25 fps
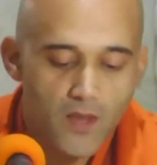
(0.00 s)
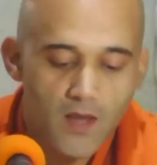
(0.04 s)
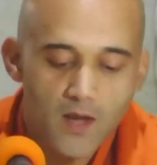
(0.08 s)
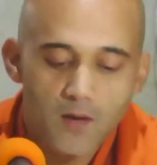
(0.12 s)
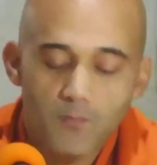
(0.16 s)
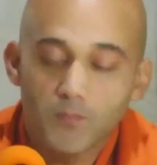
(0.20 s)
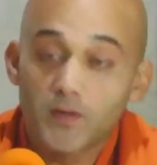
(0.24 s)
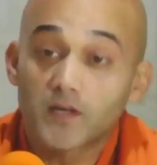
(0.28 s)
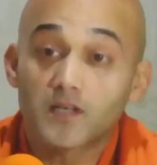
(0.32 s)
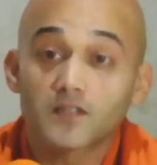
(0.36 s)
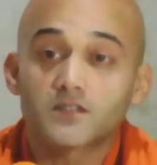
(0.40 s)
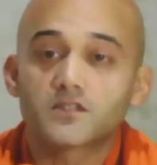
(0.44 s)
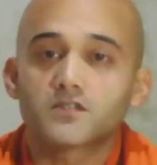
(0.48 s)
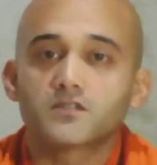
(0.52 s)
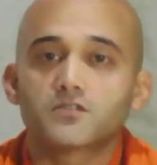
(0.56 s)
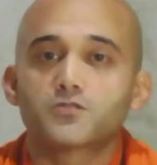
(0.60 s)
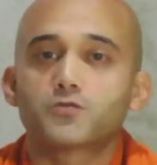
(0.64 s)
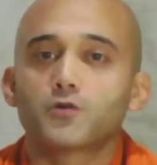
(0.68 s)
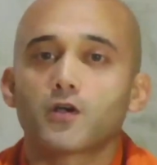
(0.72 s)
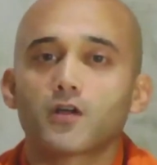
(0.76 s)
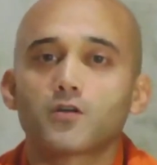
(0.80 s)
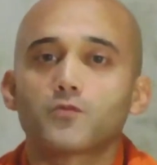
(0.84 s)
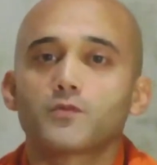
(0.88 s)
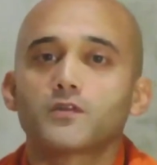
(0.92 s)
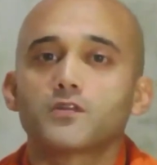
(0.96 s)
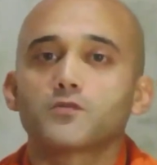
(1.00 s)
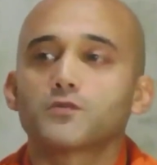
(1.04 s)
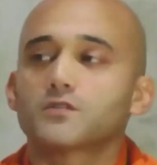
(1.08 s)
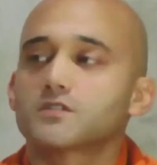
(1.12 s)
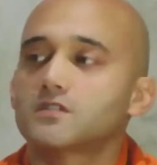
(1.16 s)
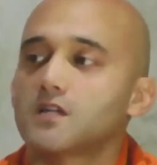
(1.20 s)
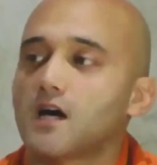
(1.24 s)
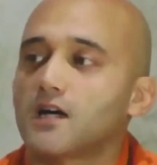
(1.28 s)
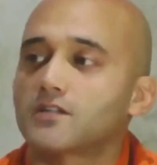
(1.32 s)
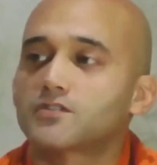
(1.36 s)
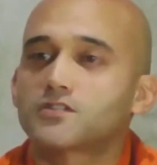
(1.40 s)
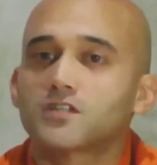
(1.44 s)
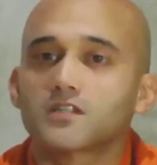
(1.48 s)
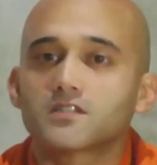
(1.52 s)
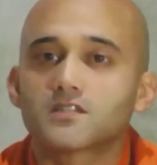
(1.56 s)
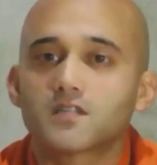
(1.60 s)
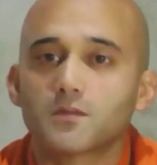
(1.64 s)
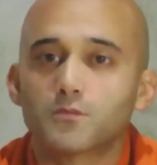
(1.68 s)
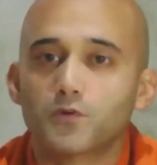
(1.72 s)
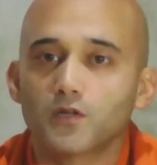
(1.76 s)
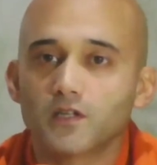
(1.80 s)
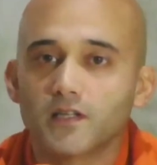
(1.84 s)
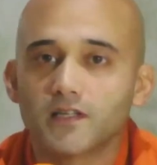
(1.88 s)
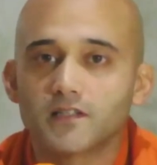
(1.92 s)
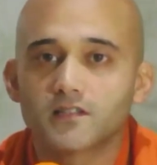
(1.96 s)
Because Sri Aurobindo was not just a
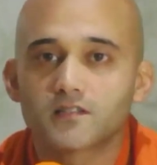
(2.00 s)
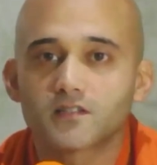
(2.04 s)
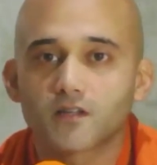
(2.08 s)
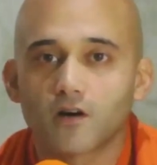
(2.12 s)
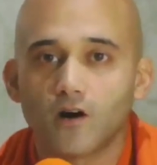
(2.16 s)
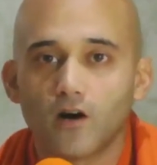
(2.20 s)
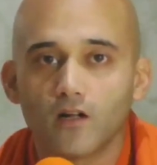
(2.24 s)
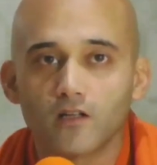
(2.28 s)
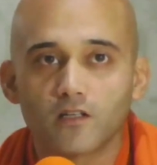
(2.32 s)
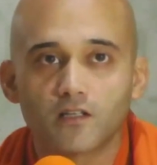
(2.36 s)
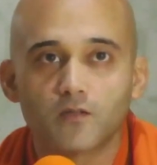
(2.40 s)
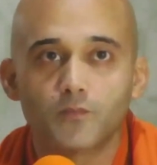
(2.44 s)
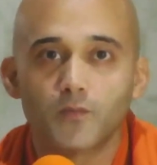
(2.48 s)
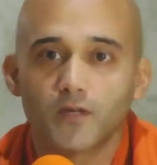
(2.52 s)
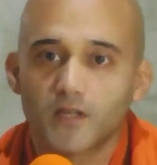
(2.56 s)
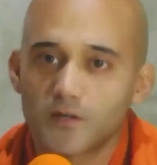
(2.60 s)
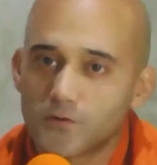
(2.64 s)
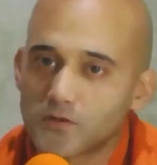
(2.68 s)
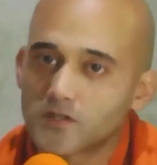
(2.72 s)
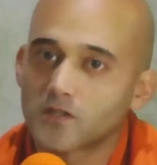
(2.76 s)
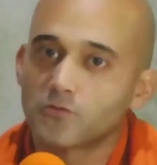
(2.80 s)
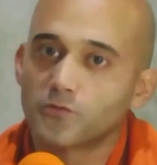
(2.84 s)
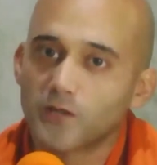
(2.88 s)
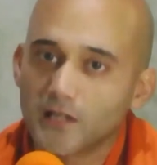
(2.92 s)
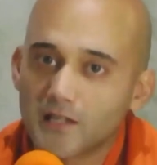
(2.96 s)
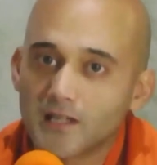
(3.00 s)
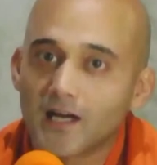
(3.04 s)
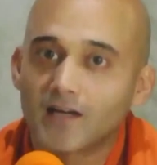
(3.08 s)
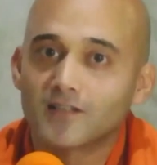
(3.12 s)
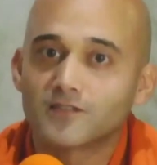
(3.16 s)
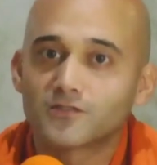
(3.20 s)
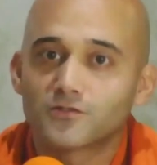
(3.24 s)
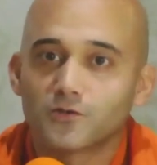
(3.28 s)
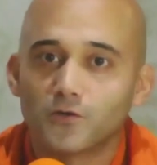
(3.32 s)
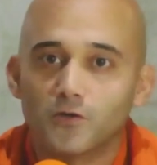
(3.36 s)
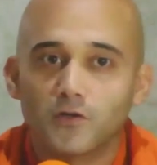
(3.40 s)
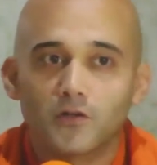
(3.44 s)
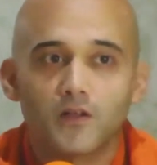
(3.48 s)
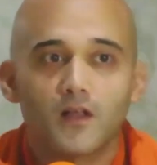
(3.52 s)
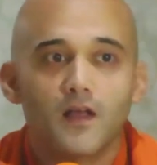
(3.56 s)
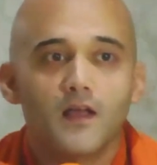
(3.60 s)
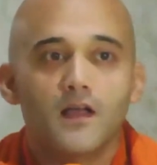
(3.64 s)
brilliant scholar, but he was a realized soul.